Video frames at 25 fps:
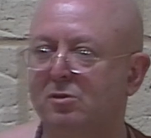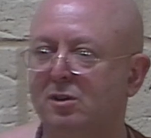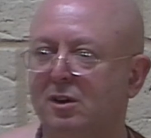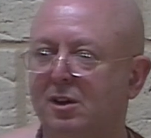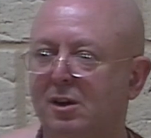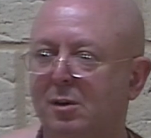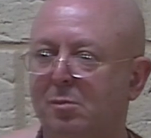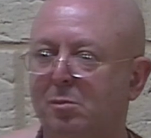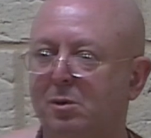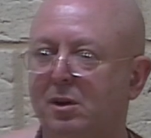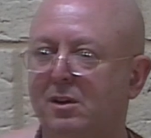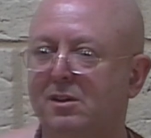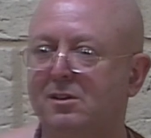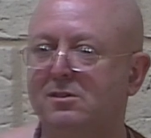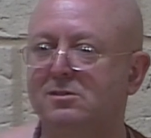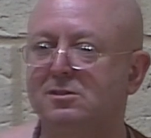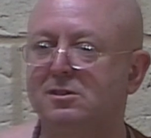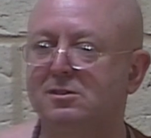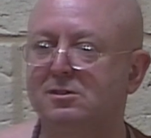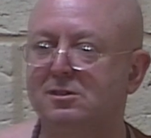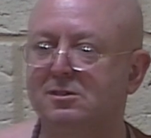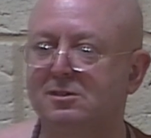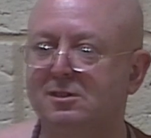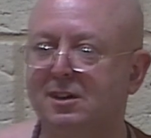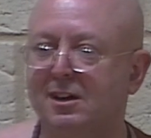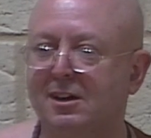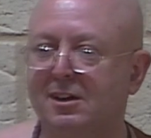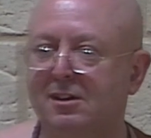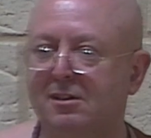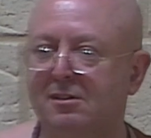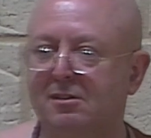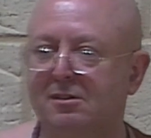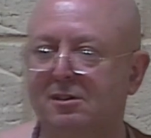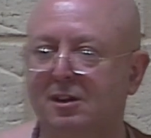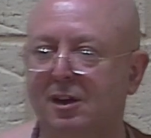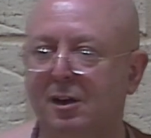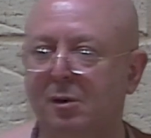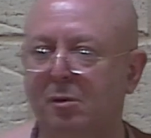teddy bear. This is the
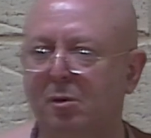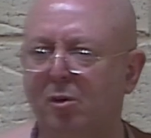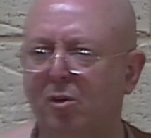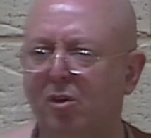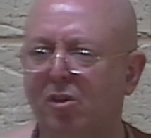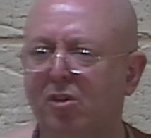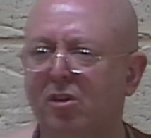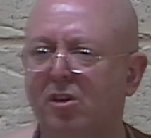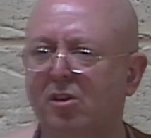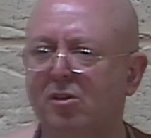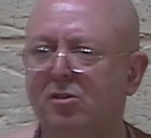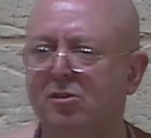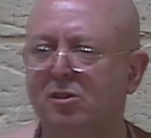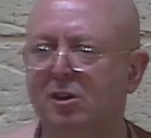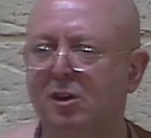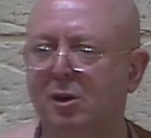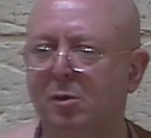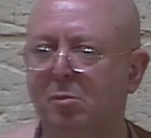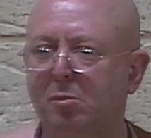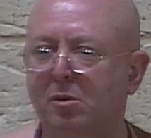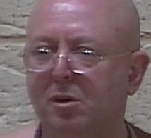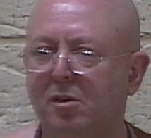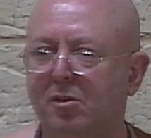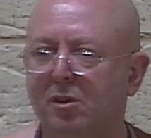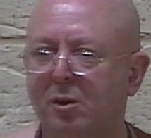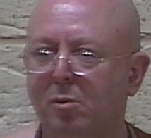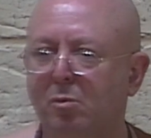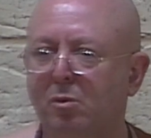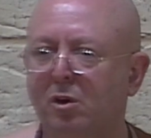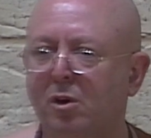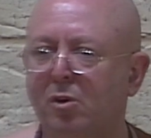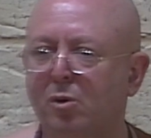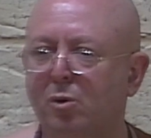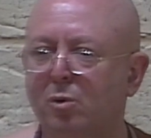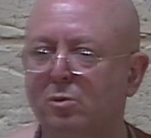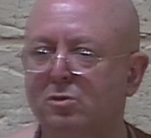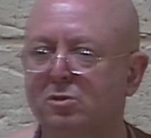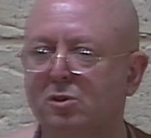second teddy bear, or the third teddy bear. I think one
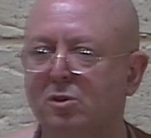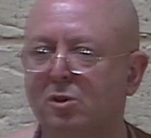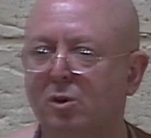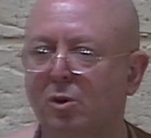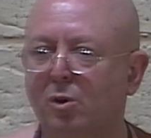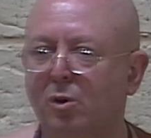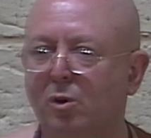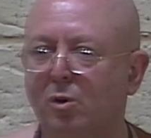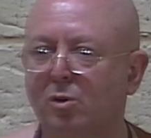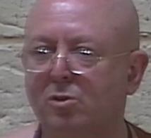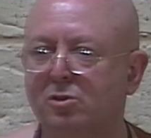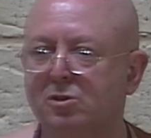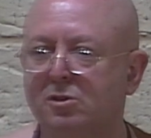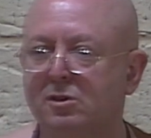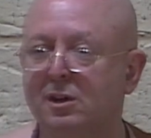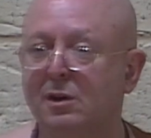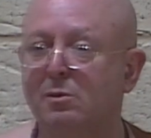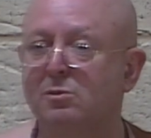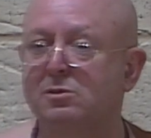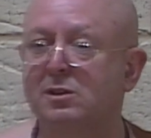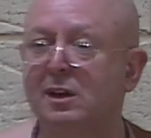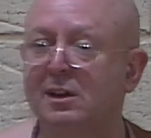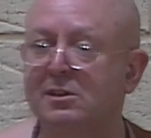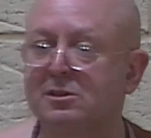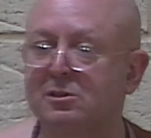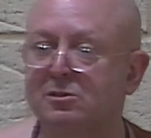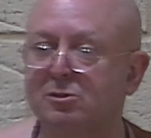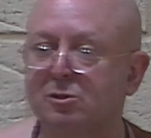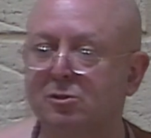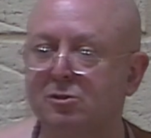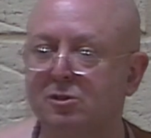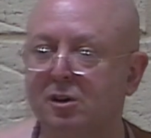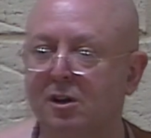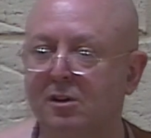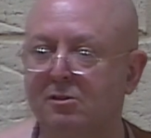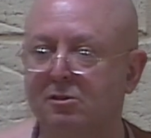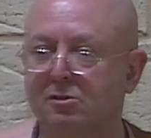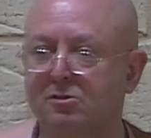also got auctioned. That was Ajahn
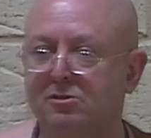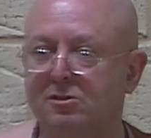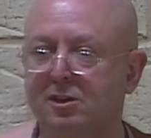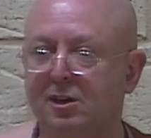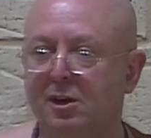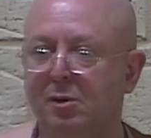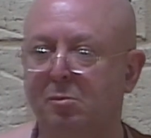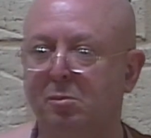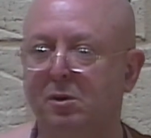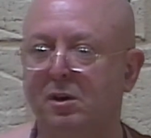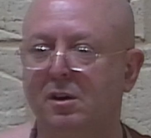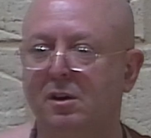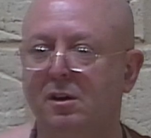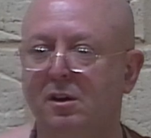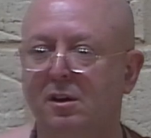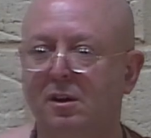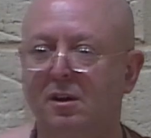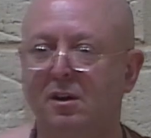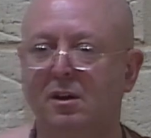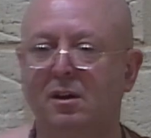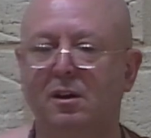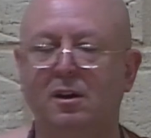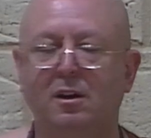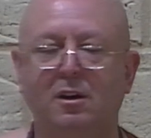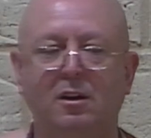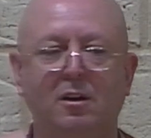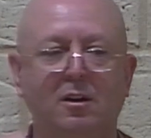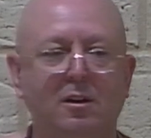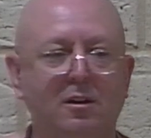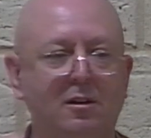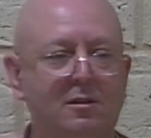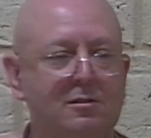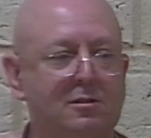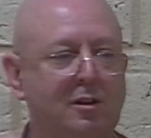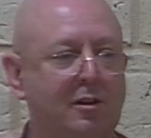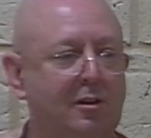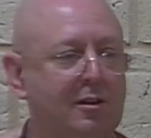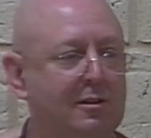Sujata's teddy bear.
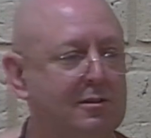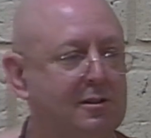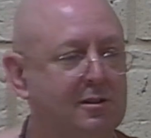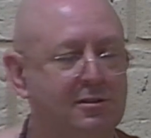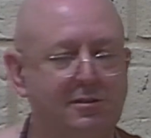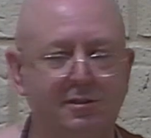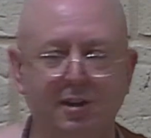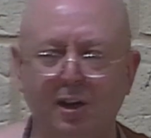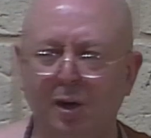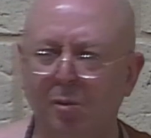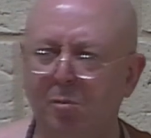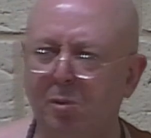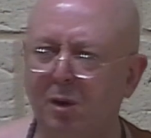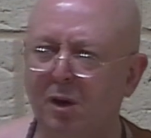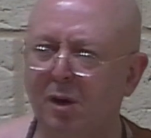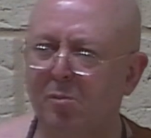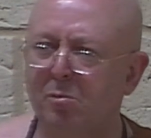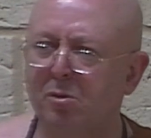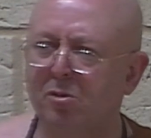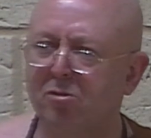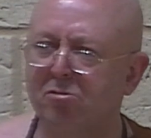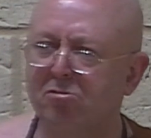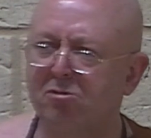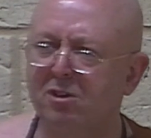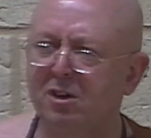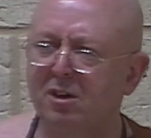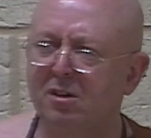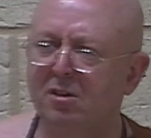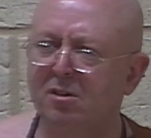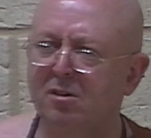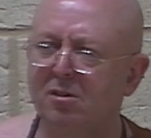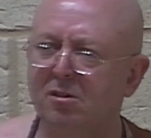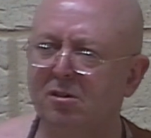So this is teddy bear number 3?